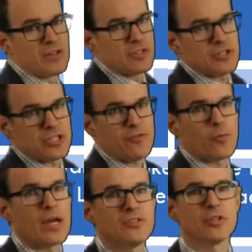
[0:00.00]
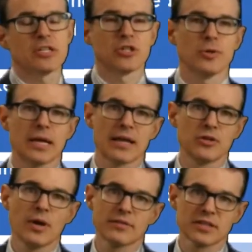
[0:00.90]
So there are different ways you could do it, and
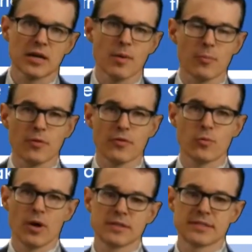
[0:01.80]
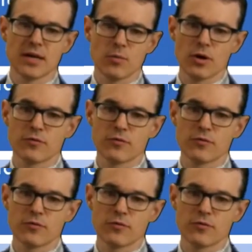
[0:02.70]
you have to come up with the ones that work